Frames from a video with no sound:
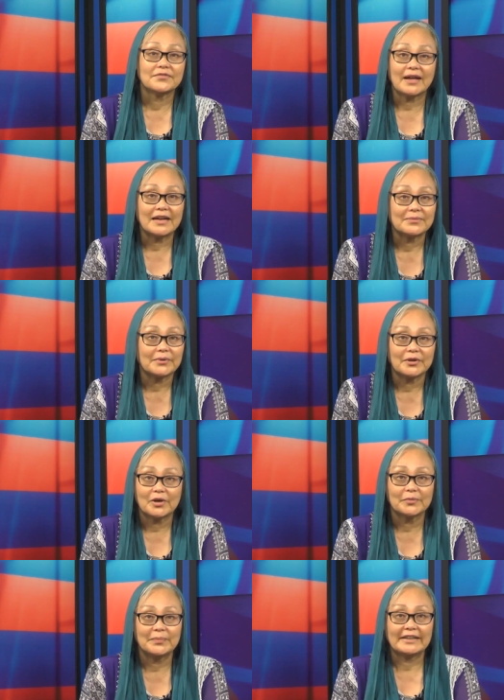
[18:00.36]
fiber
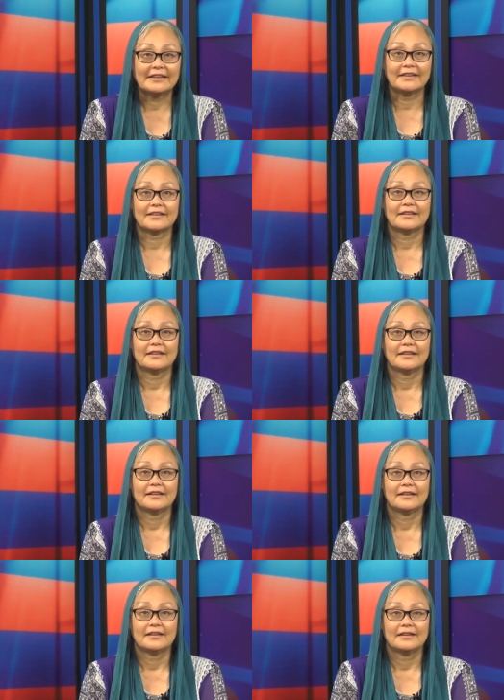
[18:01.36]
of being.
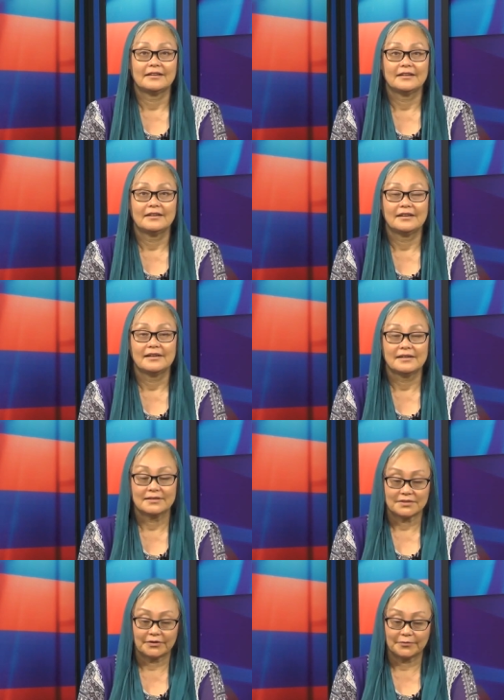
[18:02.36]

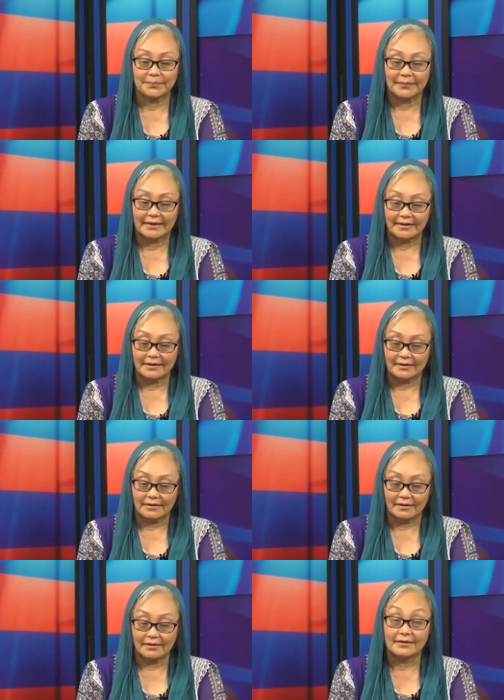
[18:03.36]
So,
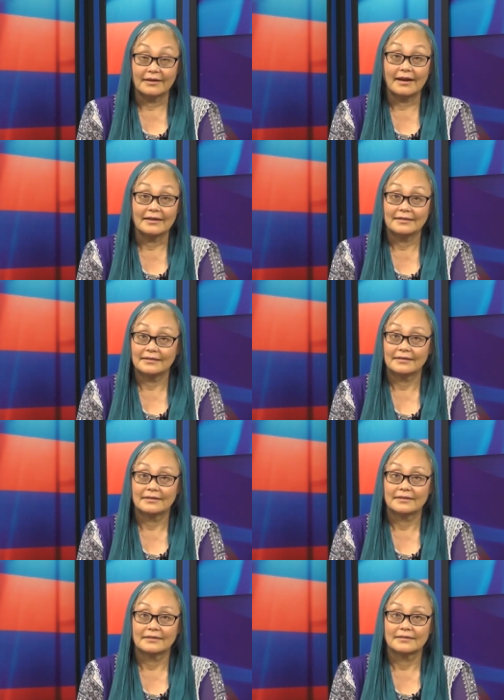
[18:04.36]
God,
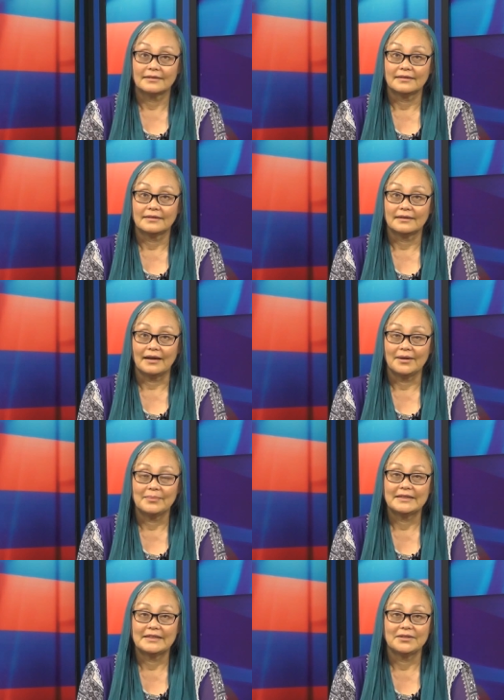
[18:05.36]
I
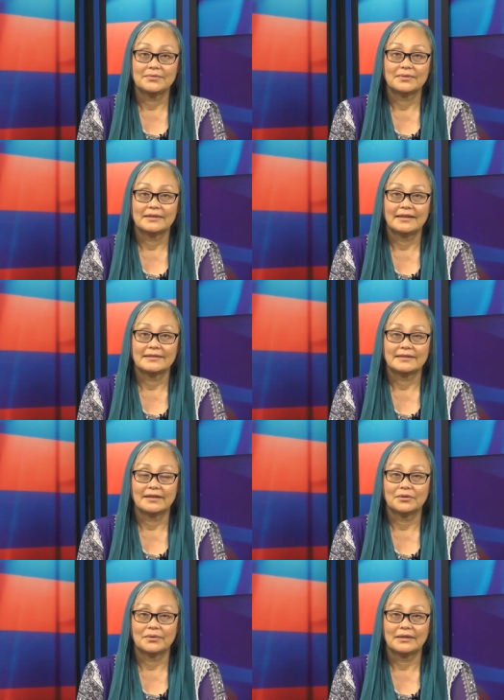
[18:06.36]
believe that
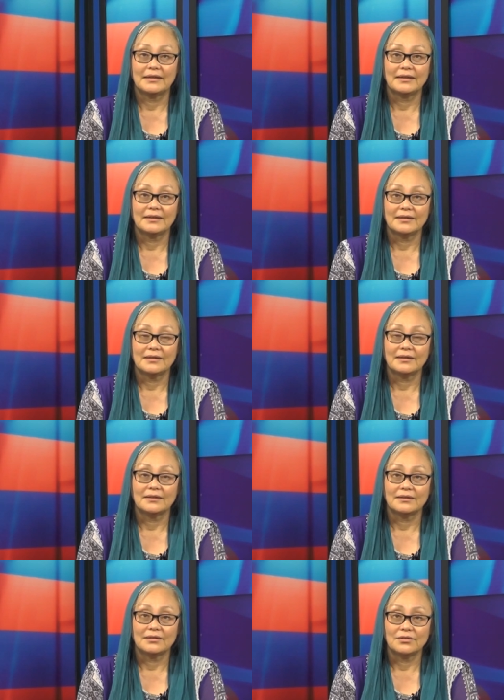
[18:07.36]

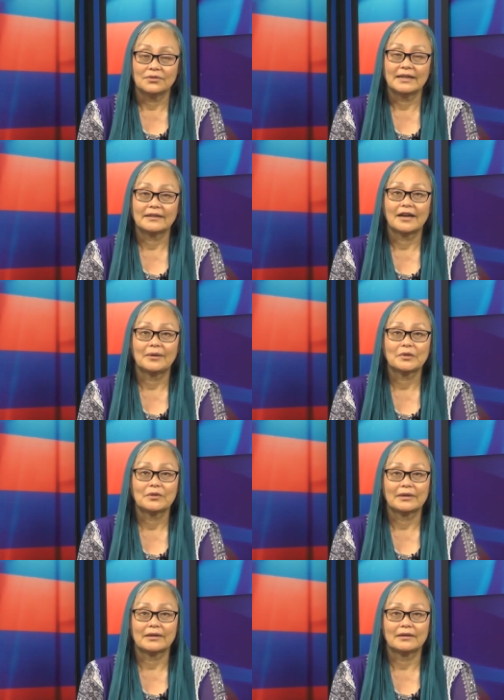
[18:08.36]
you can come
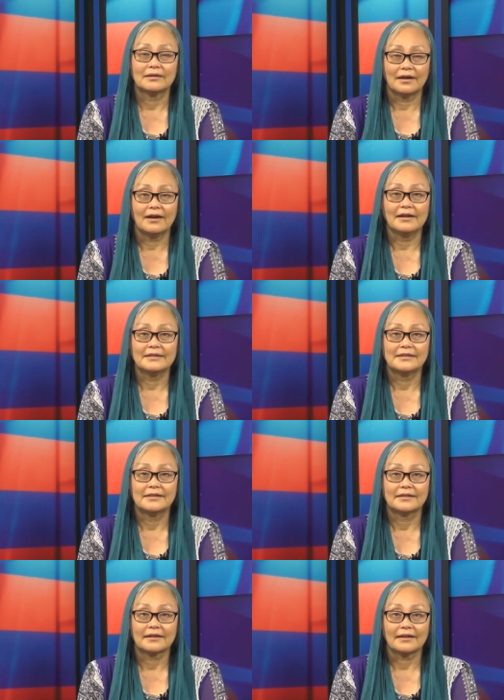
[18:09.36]
to God,
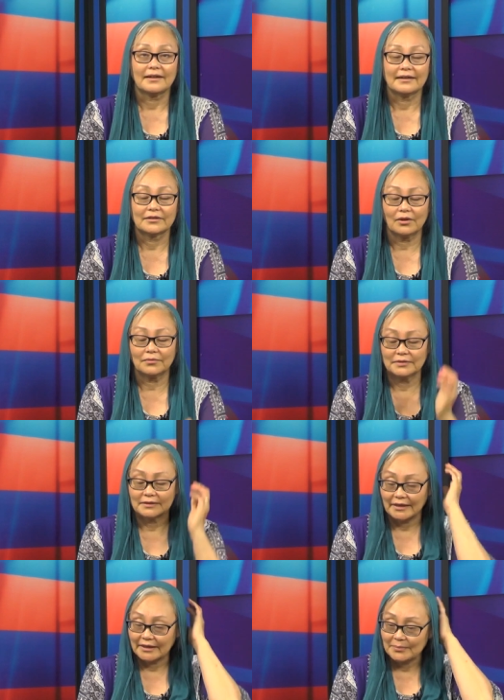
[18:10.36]
and
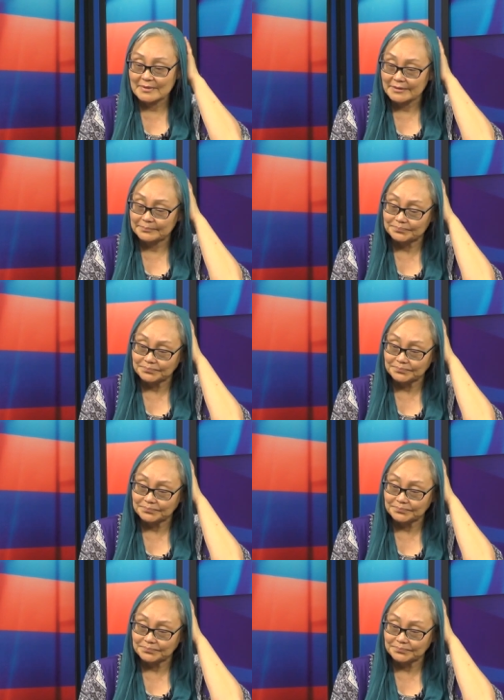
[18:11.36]
oftentimes